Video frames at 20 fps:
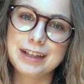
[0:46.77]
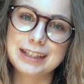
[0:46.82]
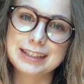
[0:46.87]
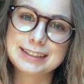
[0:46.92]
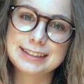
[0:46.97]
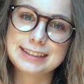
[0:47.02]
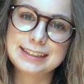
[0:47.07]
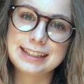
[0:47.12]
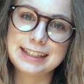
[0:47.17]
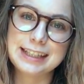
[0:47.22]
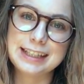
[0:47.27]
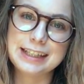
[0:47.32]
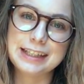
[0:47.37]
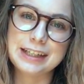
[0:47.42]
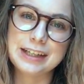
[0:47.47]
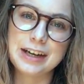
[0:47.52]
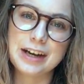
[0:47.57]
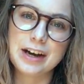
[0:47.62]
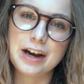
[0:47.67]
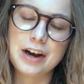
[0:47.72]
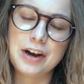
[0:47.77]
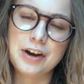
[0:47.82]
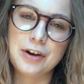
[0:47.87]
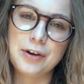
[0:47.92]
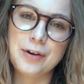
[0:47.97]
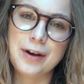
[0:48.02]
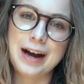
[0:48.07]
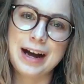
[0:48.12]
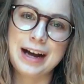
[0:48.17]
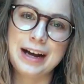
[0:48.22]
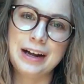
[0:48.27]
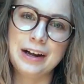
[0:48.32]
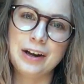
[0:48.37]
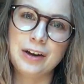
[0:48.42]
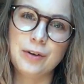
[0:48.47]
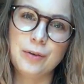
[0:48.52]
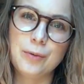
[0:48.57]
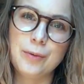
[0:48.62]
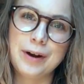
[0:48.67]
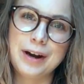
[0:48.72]

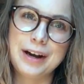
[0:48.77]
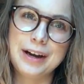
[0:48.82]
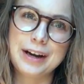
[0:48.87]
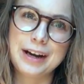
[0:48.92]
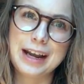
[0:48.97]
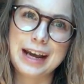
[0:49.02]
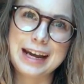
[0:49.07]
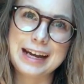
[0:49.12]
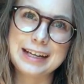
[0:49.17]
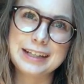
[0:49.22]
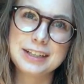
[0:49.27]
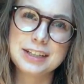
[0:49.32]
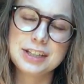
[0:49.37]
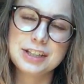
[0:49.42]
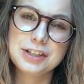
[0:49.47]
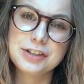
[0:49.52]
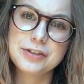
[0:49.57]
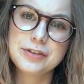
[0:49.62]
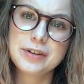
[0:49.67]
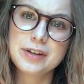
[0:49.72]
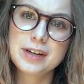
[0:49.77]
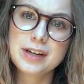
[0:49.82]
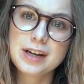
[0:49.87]
COL1A2